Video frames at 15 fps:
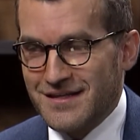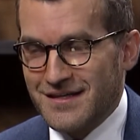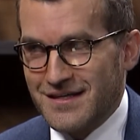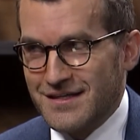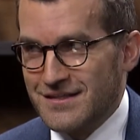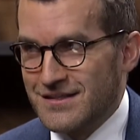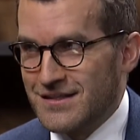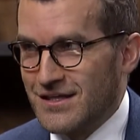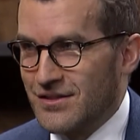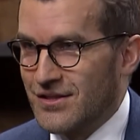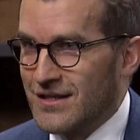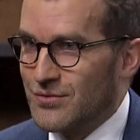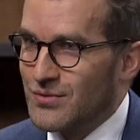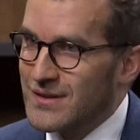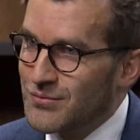I, I,
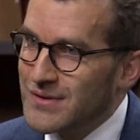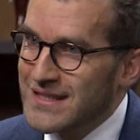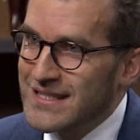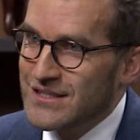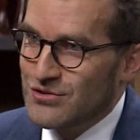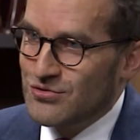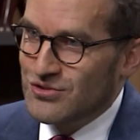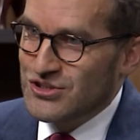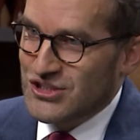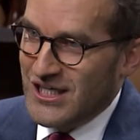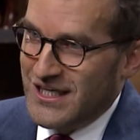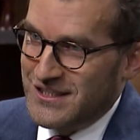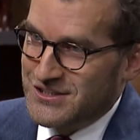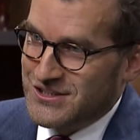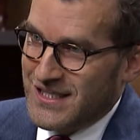think we, we need to
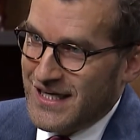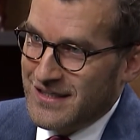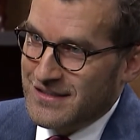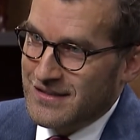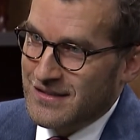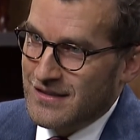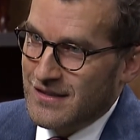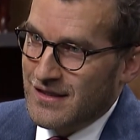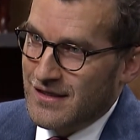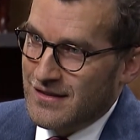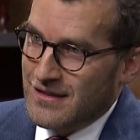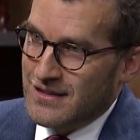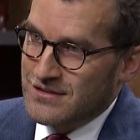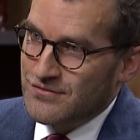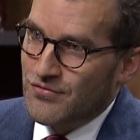change that. I
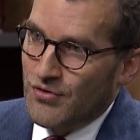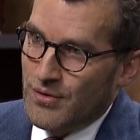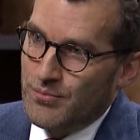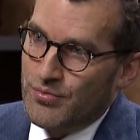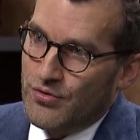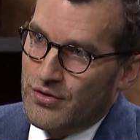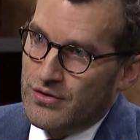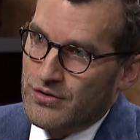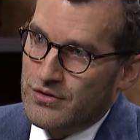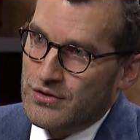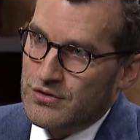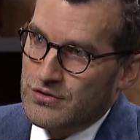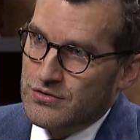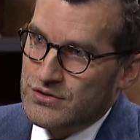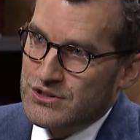think yes. it's very important
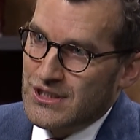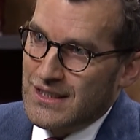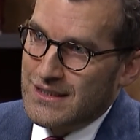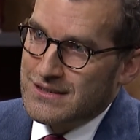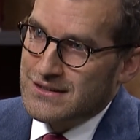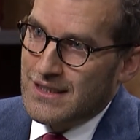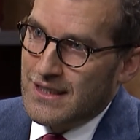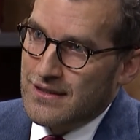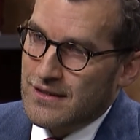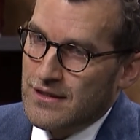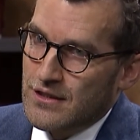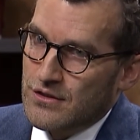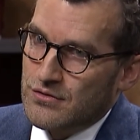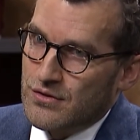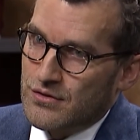to change that,
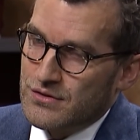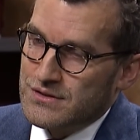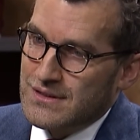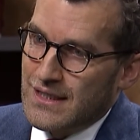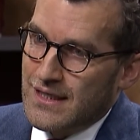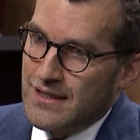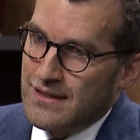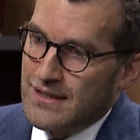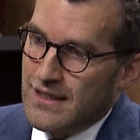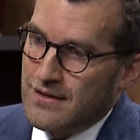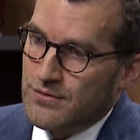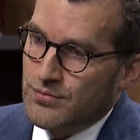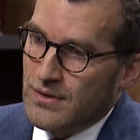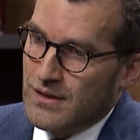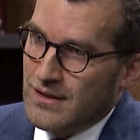to understand that,
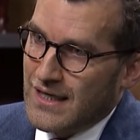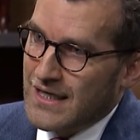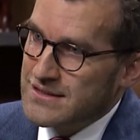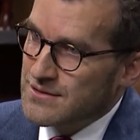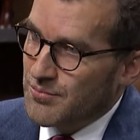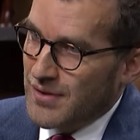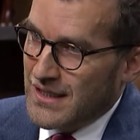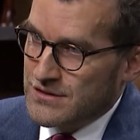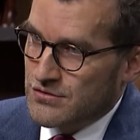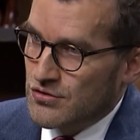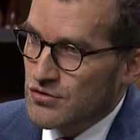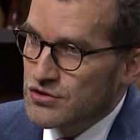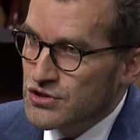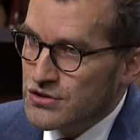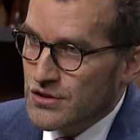well, as a pastor,
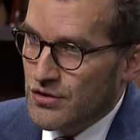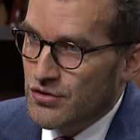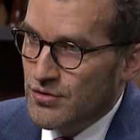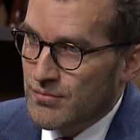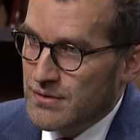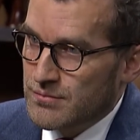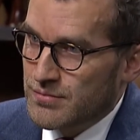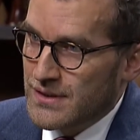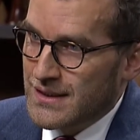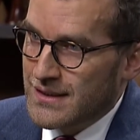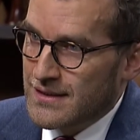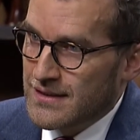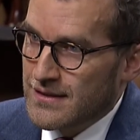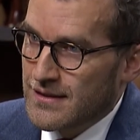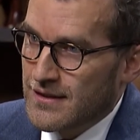you're just a human
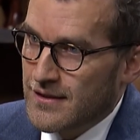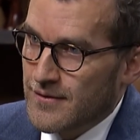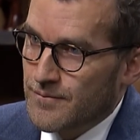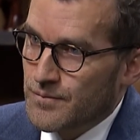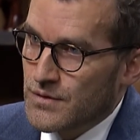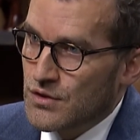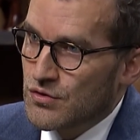being. Right.